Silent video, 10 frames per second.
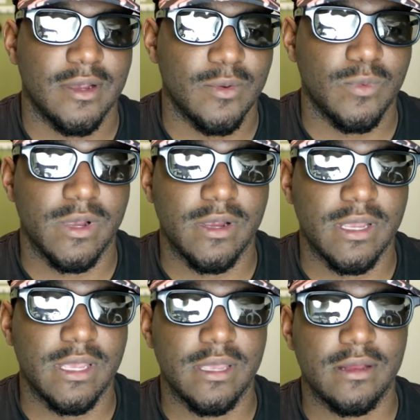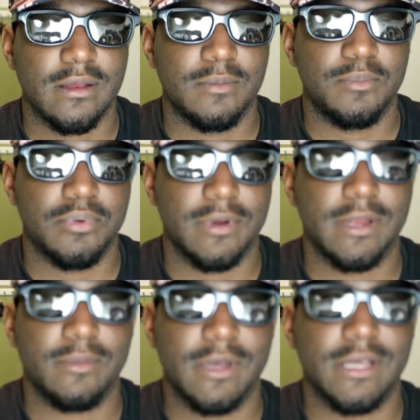where it
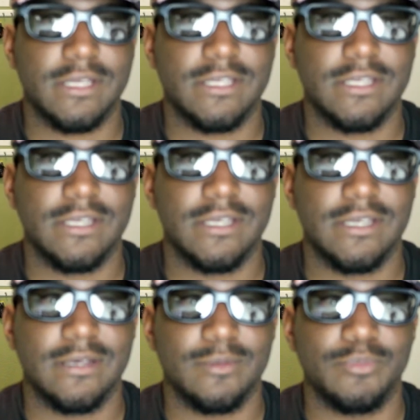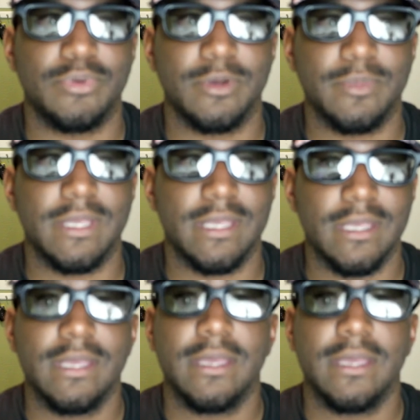pretty much put me